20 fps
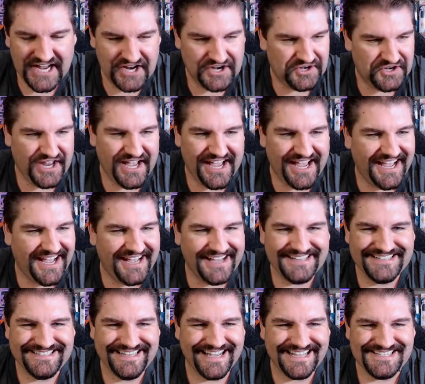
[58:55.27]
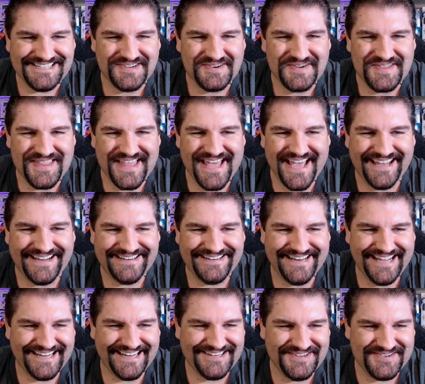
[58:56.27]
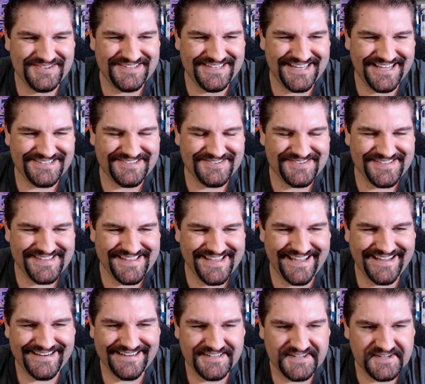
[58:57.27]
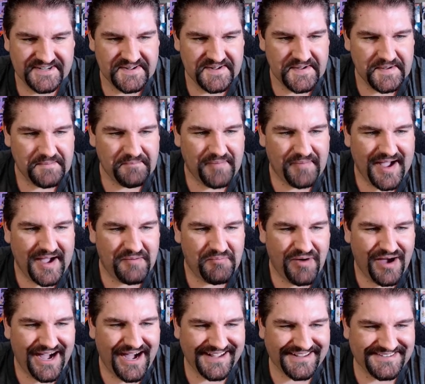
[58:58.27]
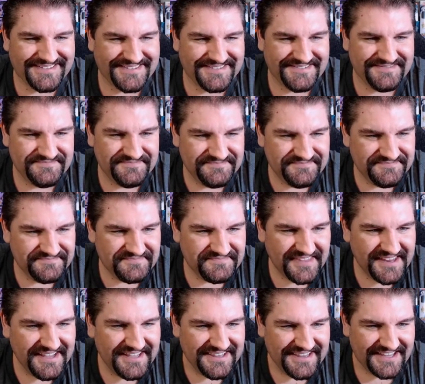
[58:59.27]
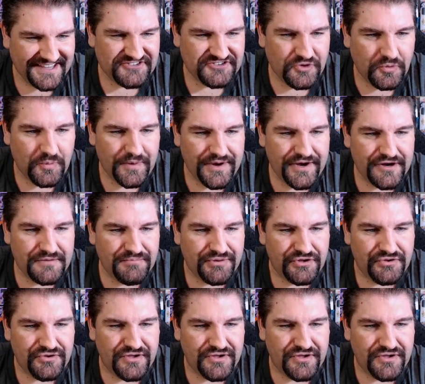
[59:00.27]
nah, not doing that. Not, not doing that. Buy a box. That's so weird, but you